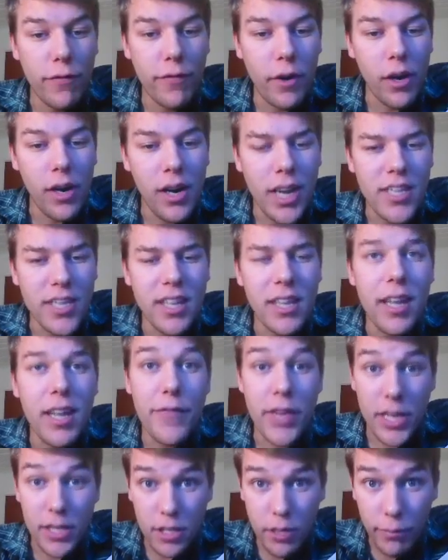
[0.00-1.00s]
far. I still
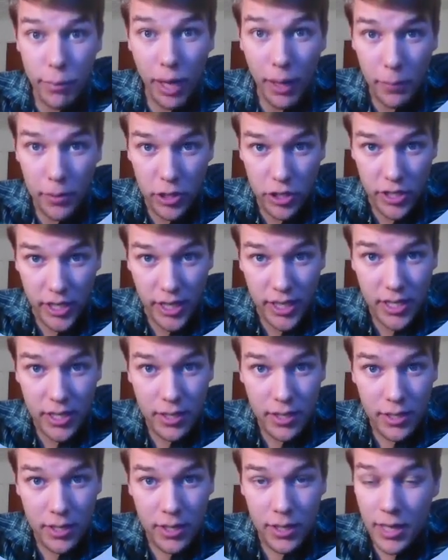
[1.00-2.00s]
have yet to publish it.
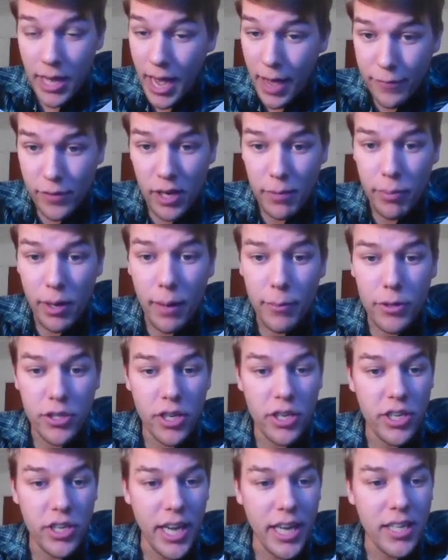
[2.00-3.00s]
Have not
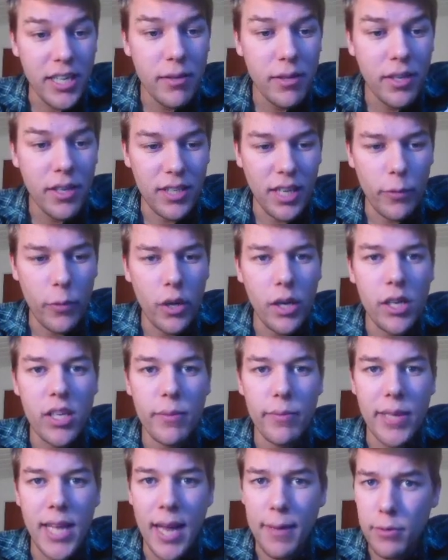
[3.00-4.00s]
published it yet, because I want it
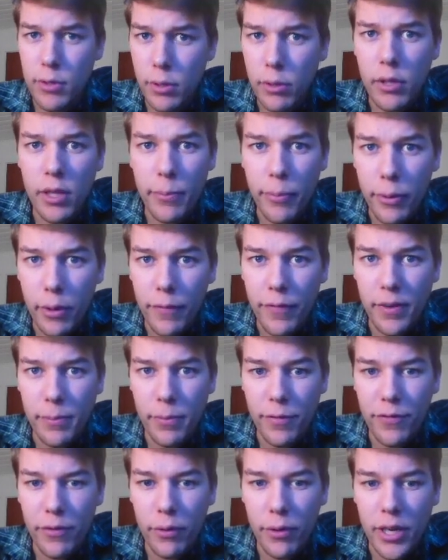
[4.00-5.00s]
to be absolutely perfect
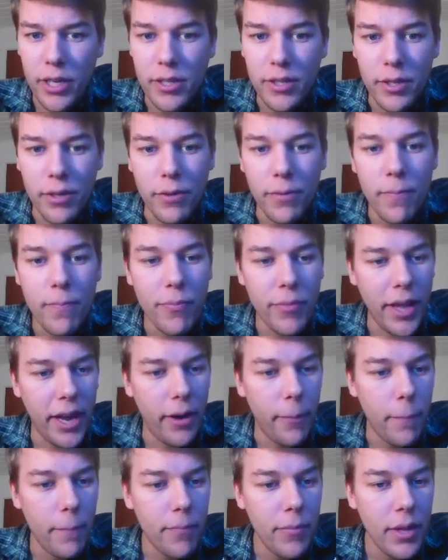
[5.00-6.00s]
before I do.
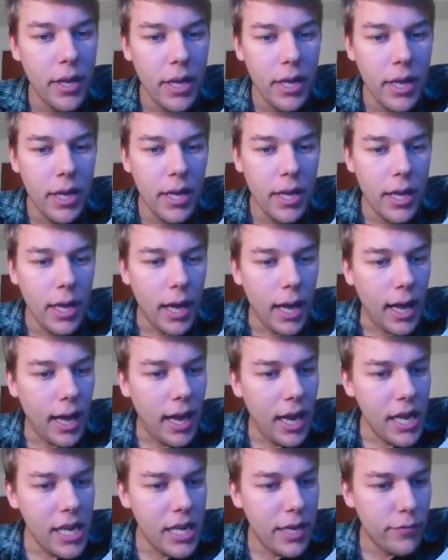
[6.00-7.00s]
Now,
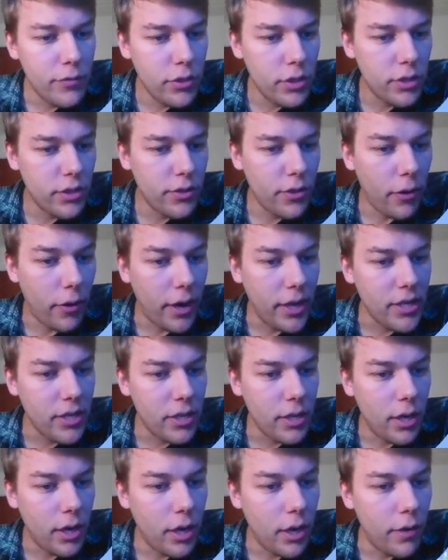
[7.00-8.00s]
I have just
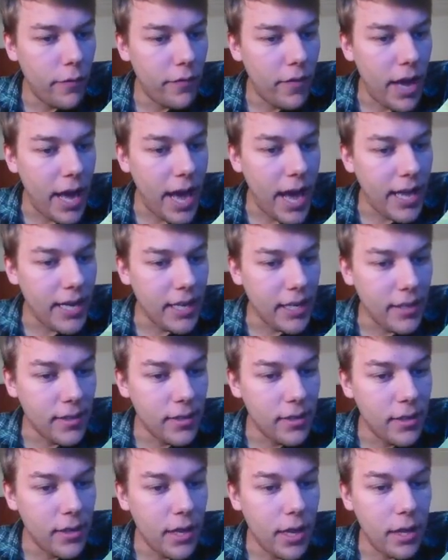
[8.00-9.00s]
thought of
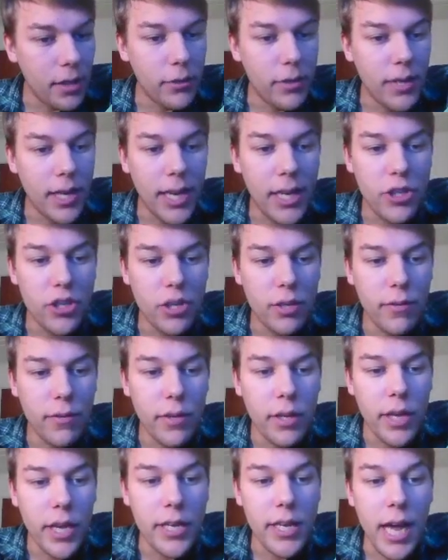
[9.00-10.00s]
adding a
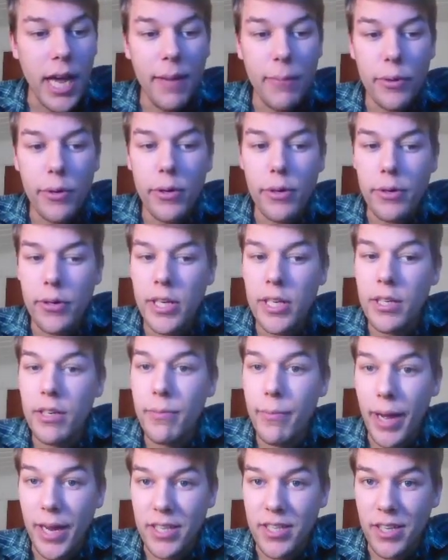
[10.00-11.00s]
location in Albuquerque,
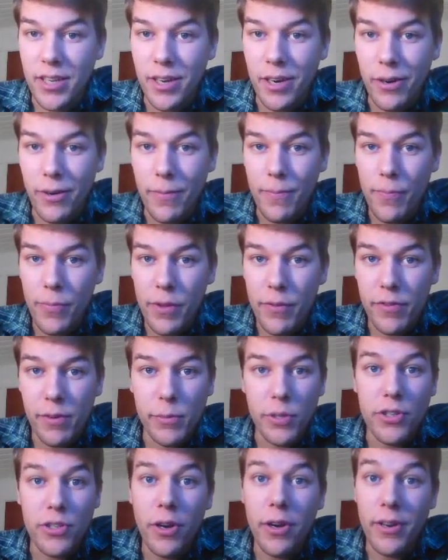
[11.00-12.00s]
New Mexico,
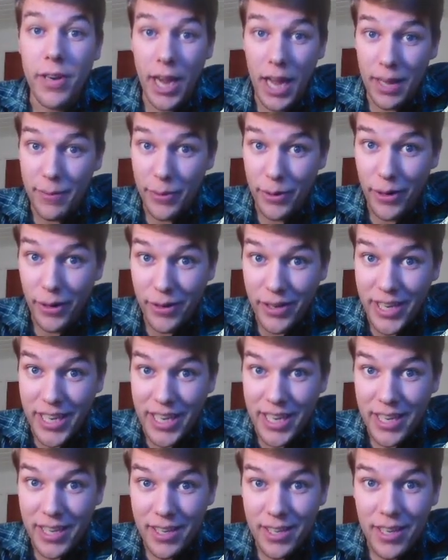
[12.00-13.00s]
from the song
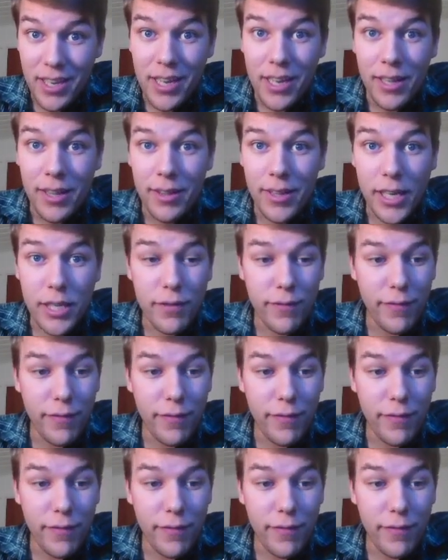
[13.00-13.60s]
Albuquerque. Let's